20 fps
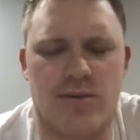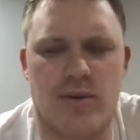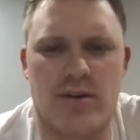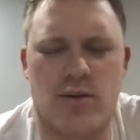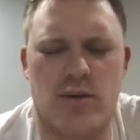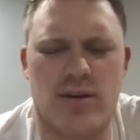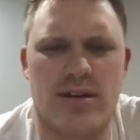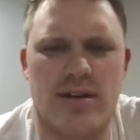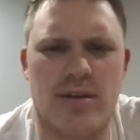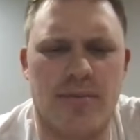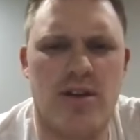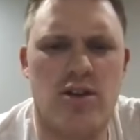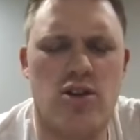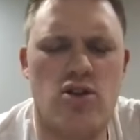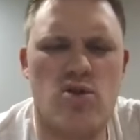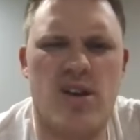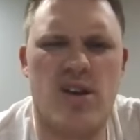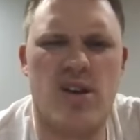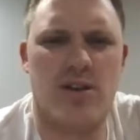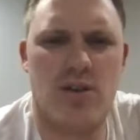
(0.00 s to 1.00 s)
What's something
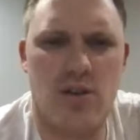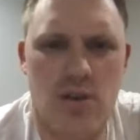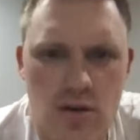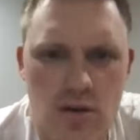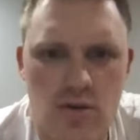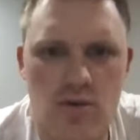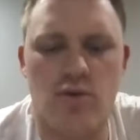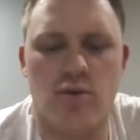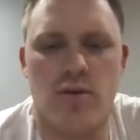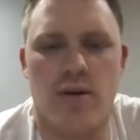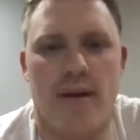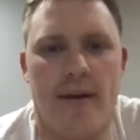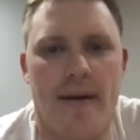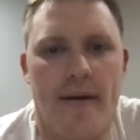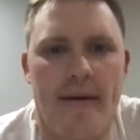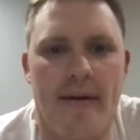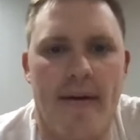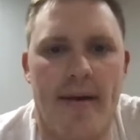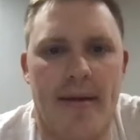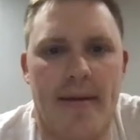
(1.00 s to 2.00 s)
you can do,
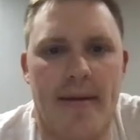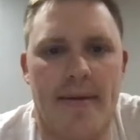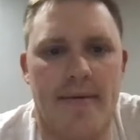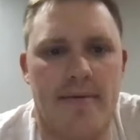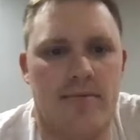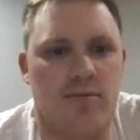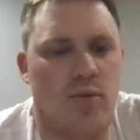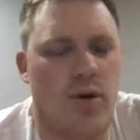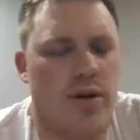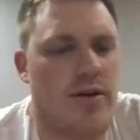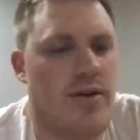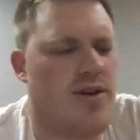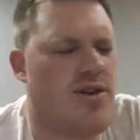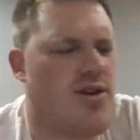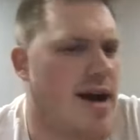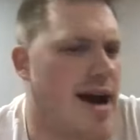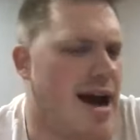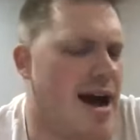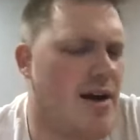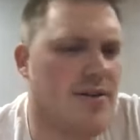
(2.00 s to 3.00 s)
whether it's
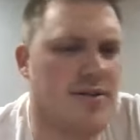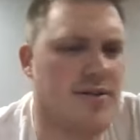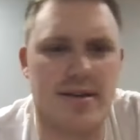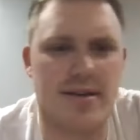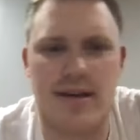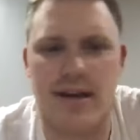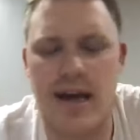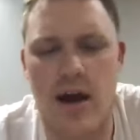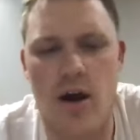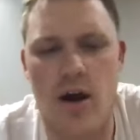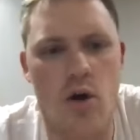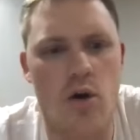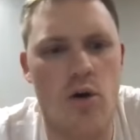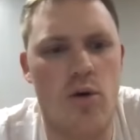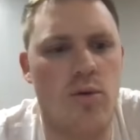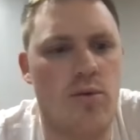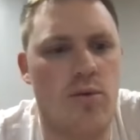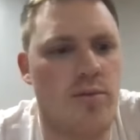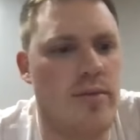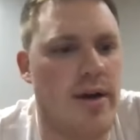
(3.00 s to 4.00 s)
your house, at
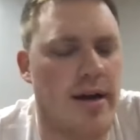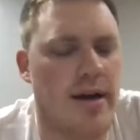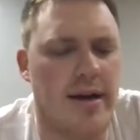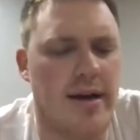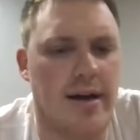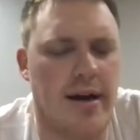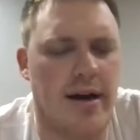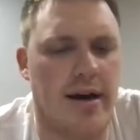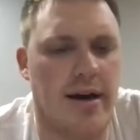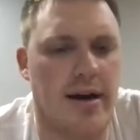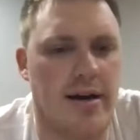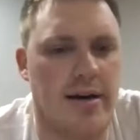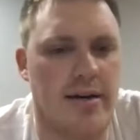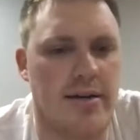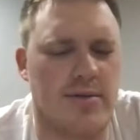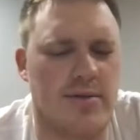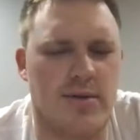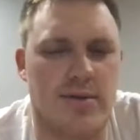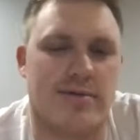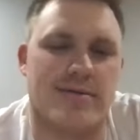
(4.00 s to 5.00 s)
home?
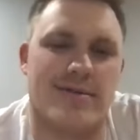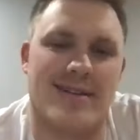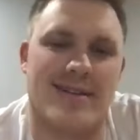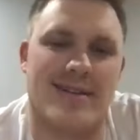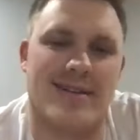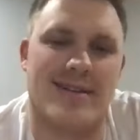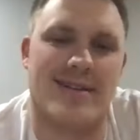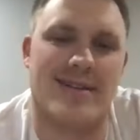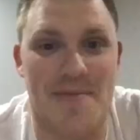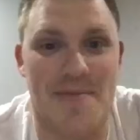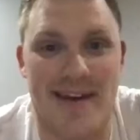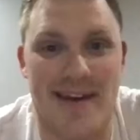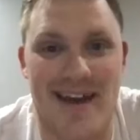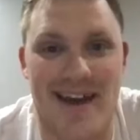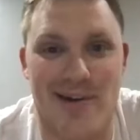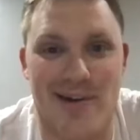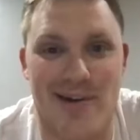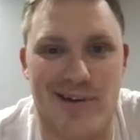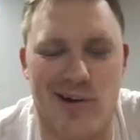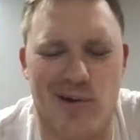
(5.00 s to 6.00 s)
That's the same thing,
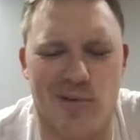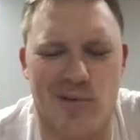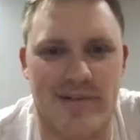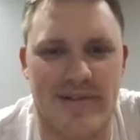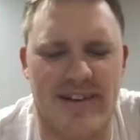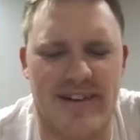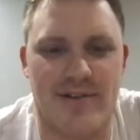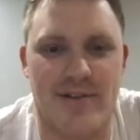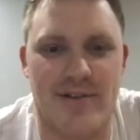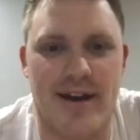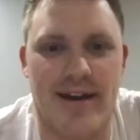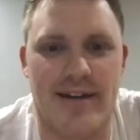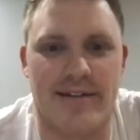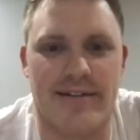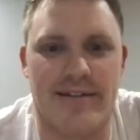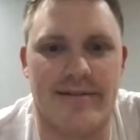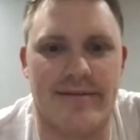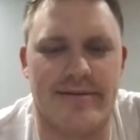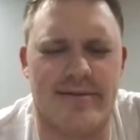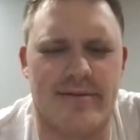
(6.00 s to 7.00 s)
house and home, unless you got
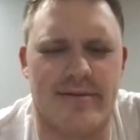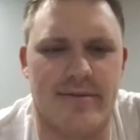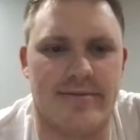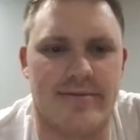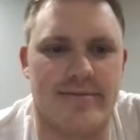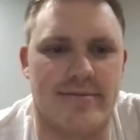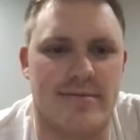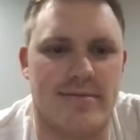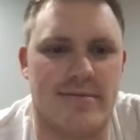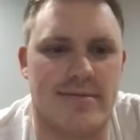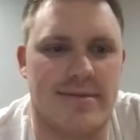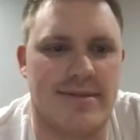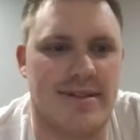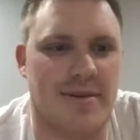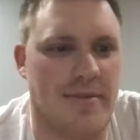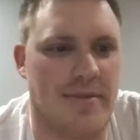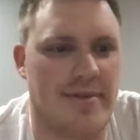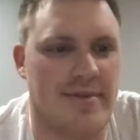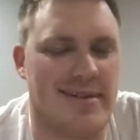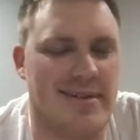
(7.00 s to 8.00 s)

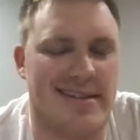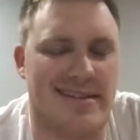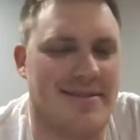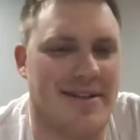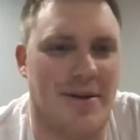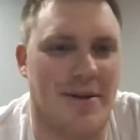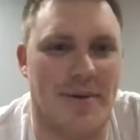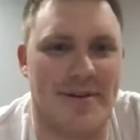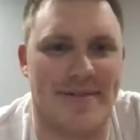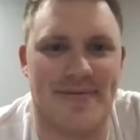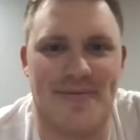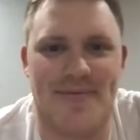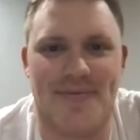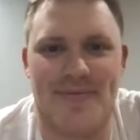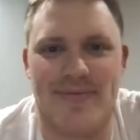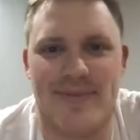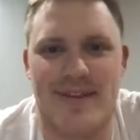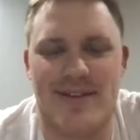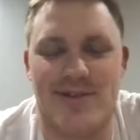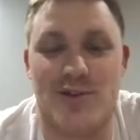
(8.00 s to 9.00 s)
something. Yeah, anyways.
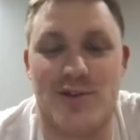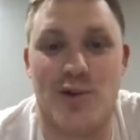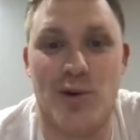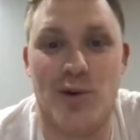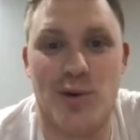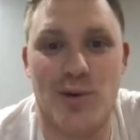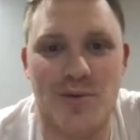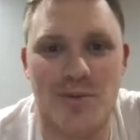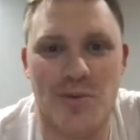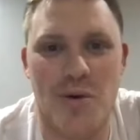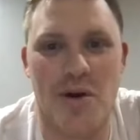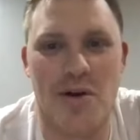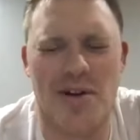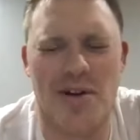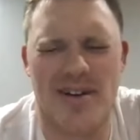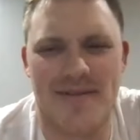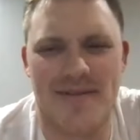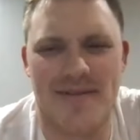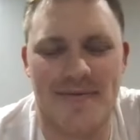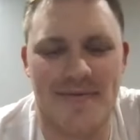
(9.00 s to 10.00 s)
School, work.